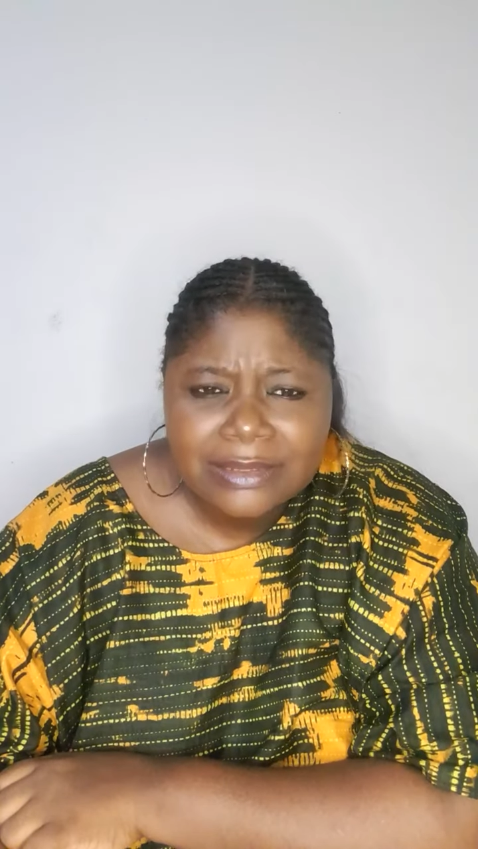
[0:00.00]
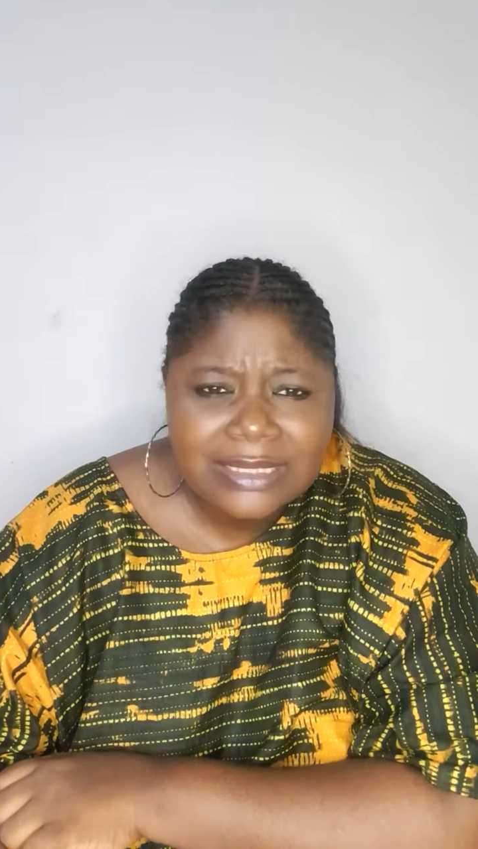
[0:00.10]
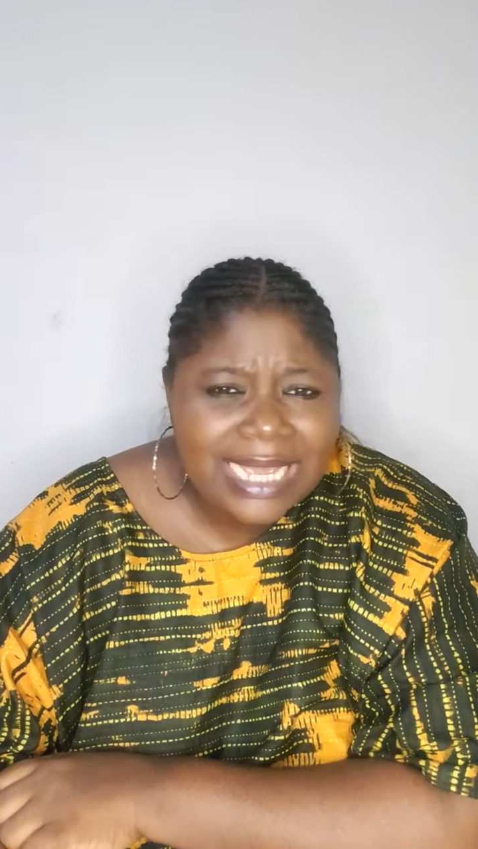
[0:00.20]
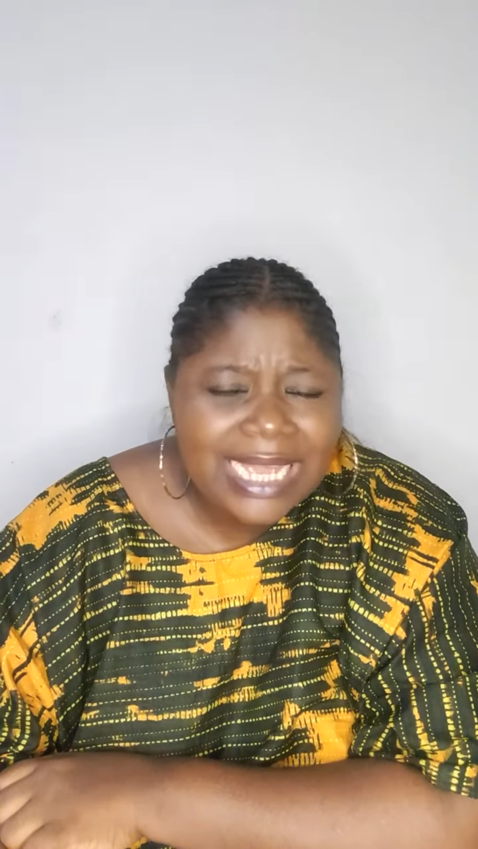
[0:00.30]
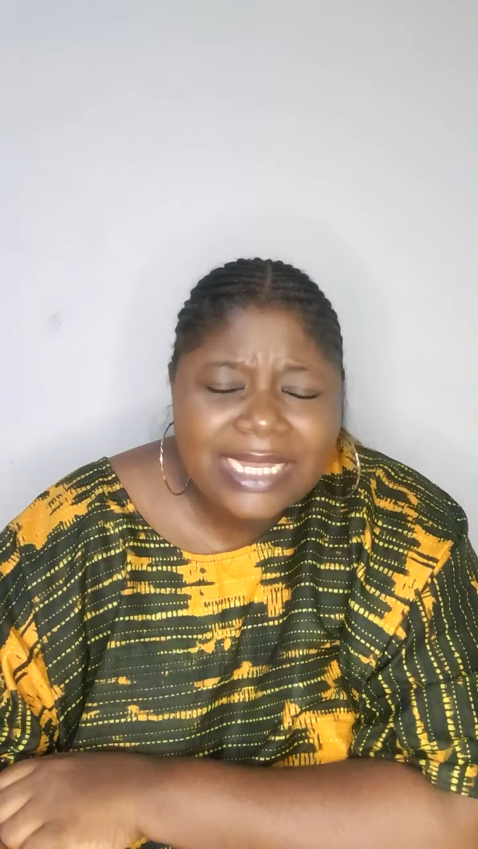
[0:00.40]

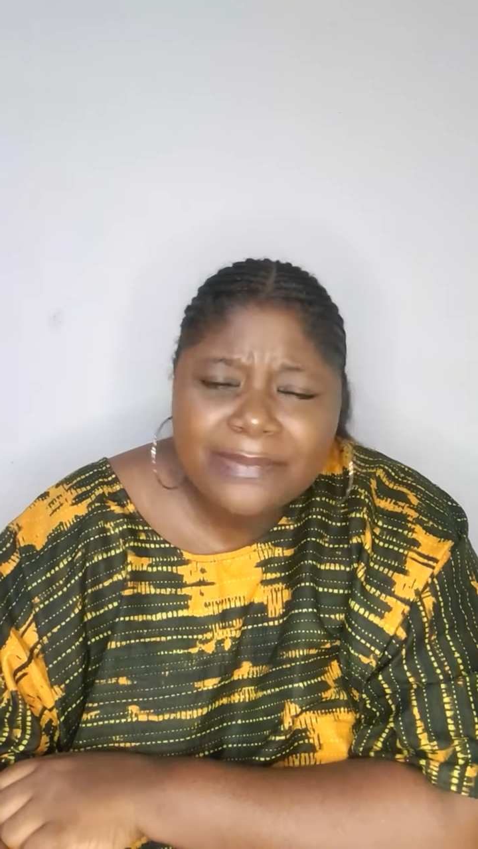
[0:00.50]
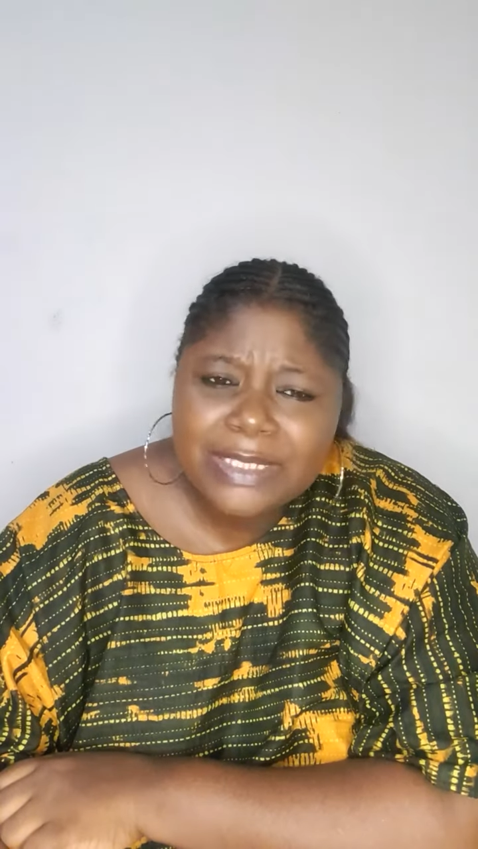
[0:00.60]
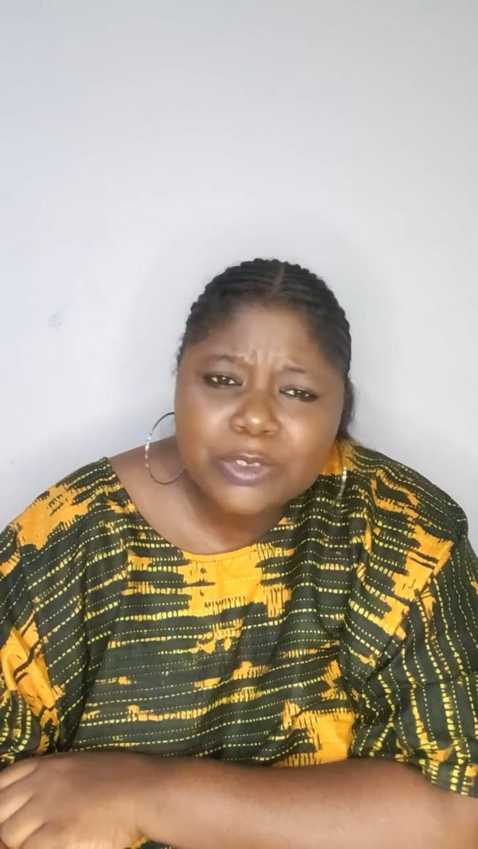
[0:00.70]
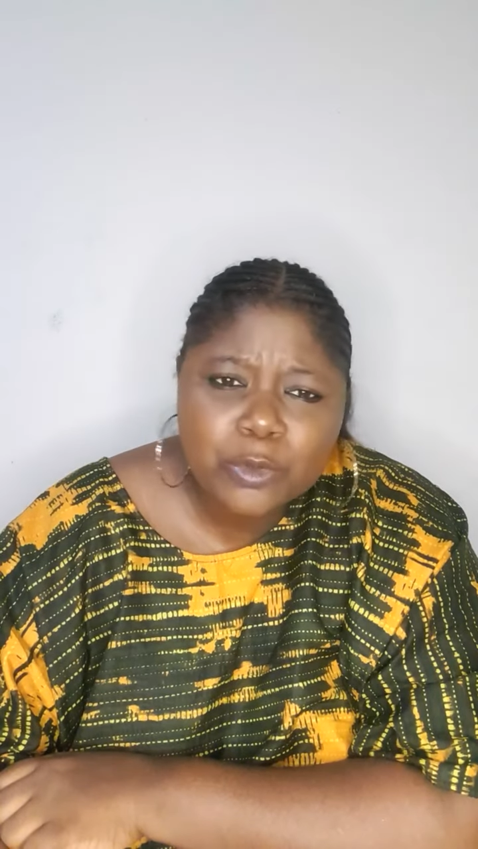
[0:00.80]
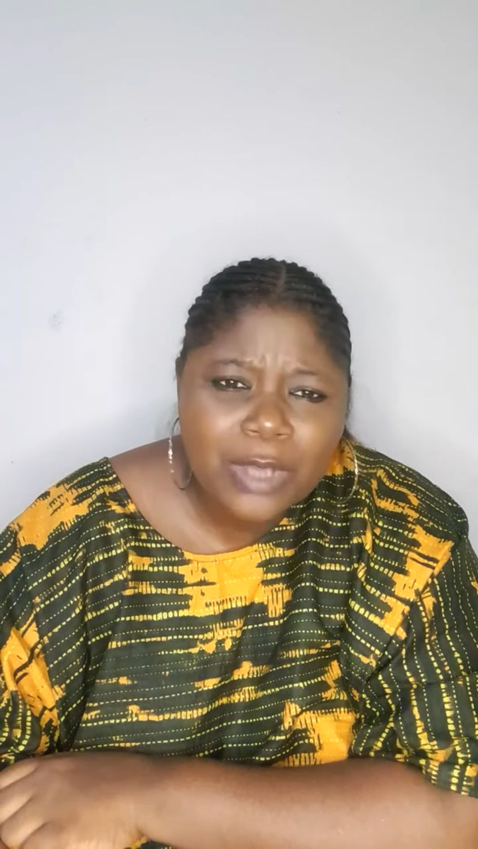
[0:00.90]
The
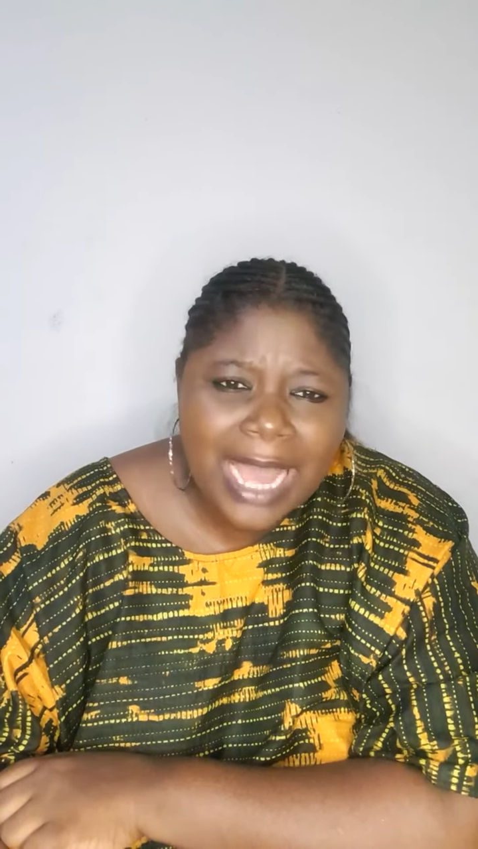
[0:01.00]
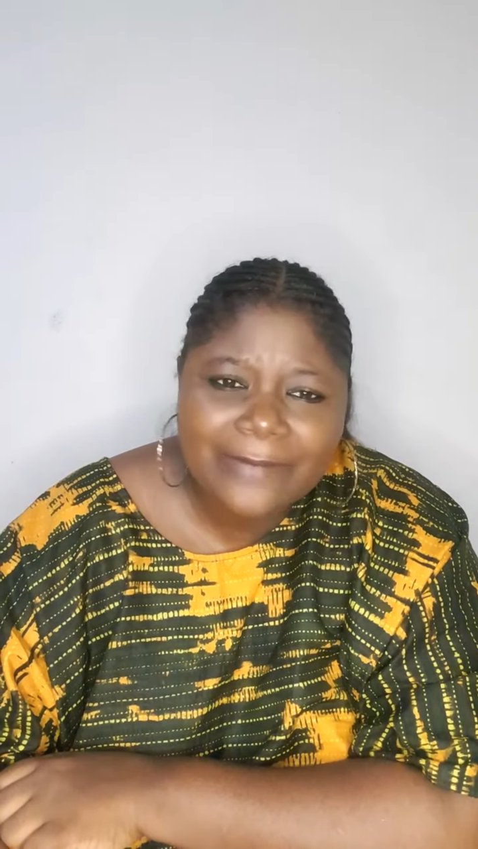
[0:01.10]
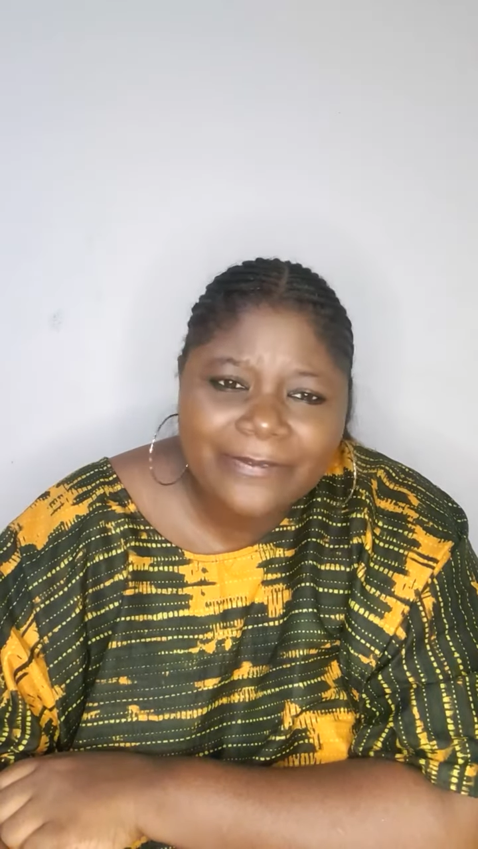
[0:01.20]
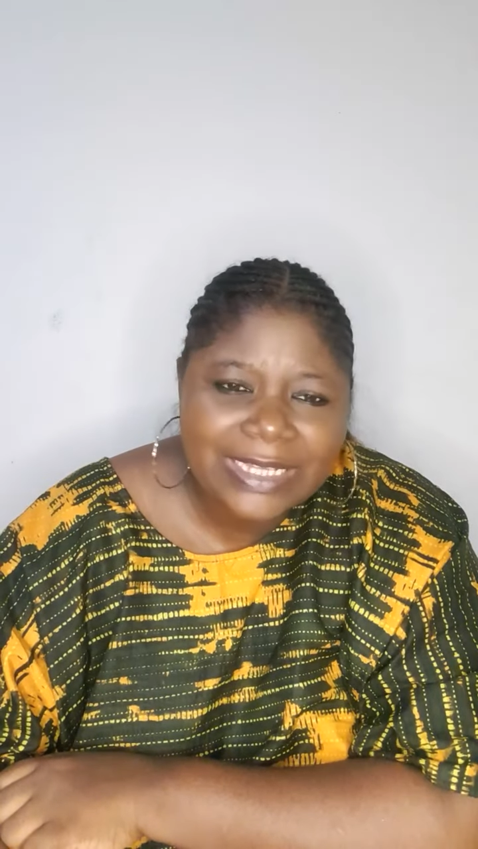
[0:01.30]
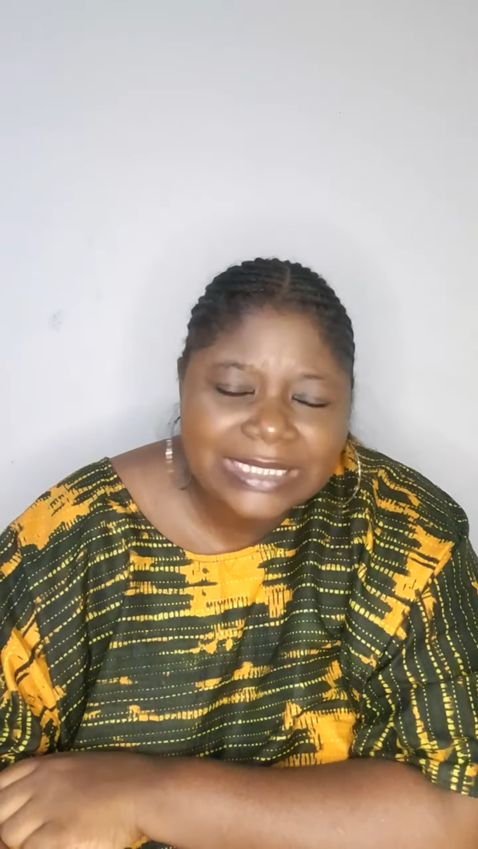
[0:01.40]
enemy took
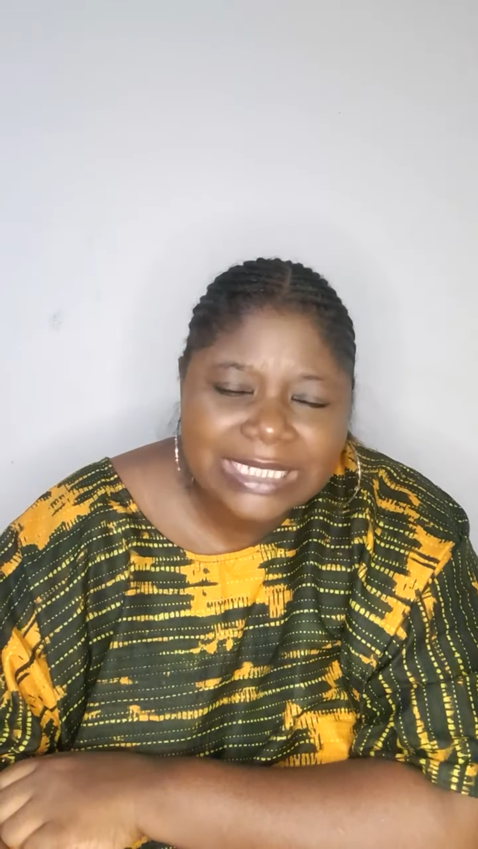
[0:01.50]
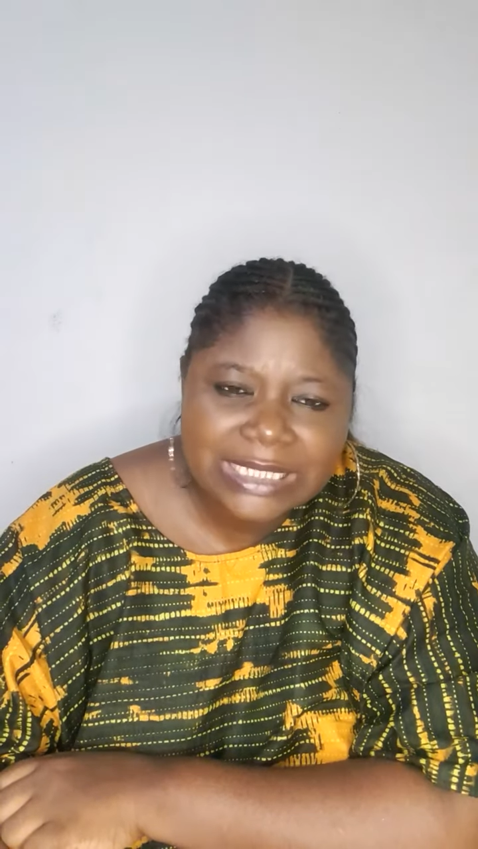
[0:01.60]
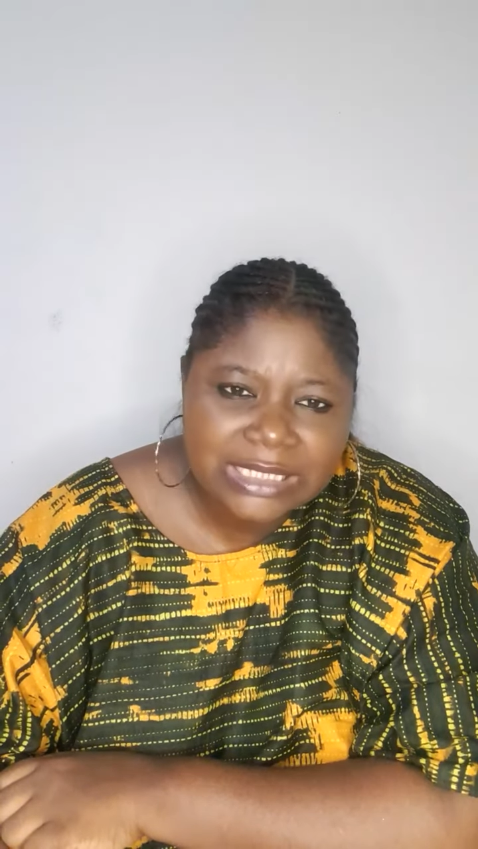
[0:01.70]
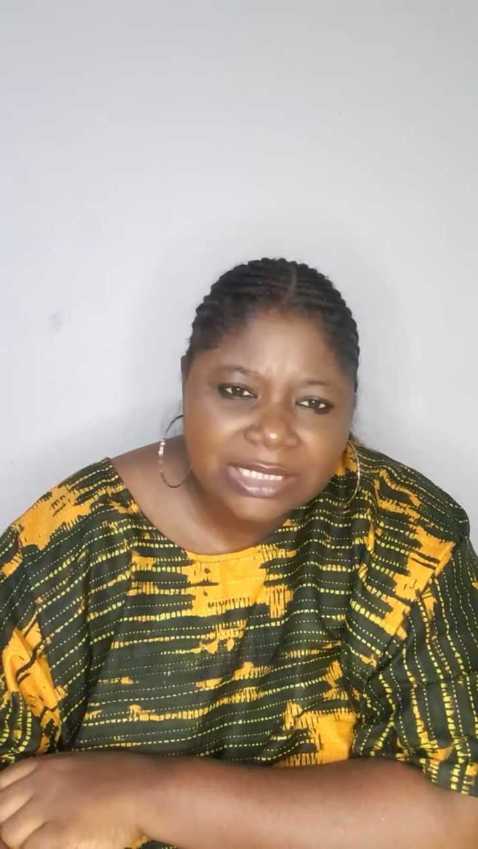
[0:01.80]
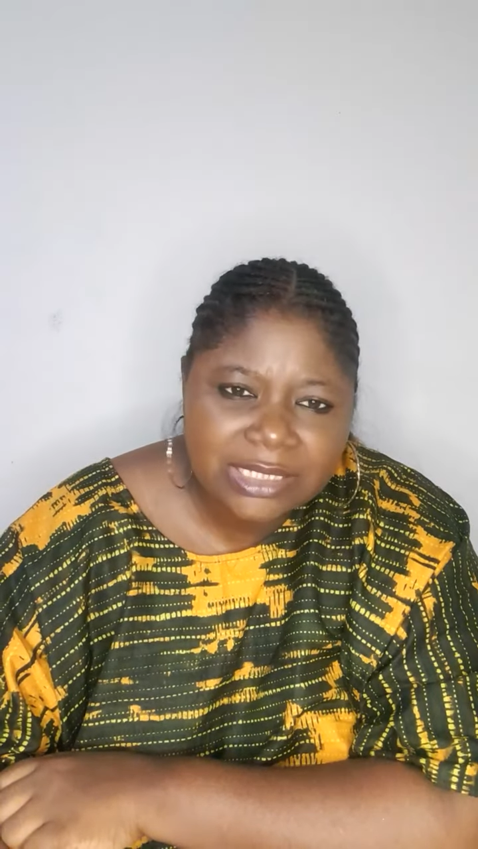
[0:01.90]

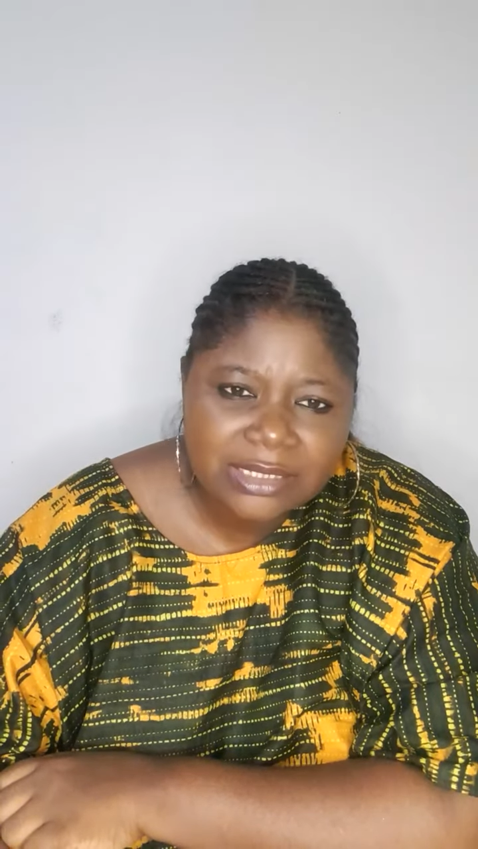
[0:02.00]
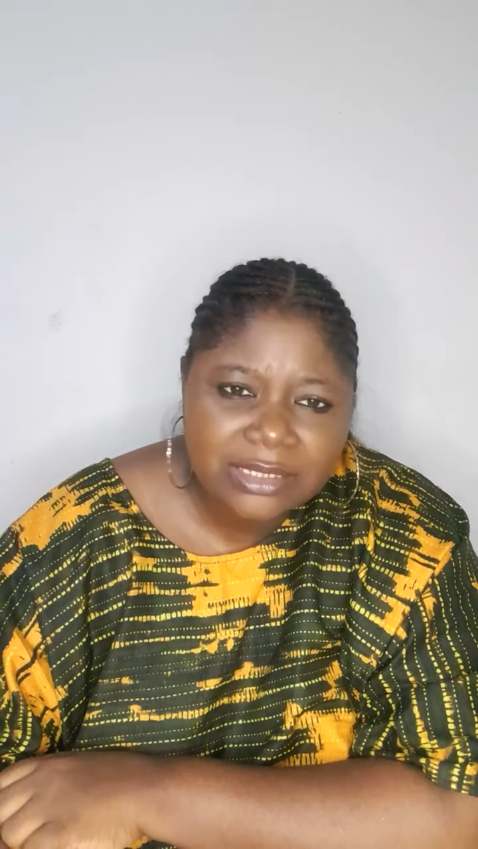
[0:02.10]
advantage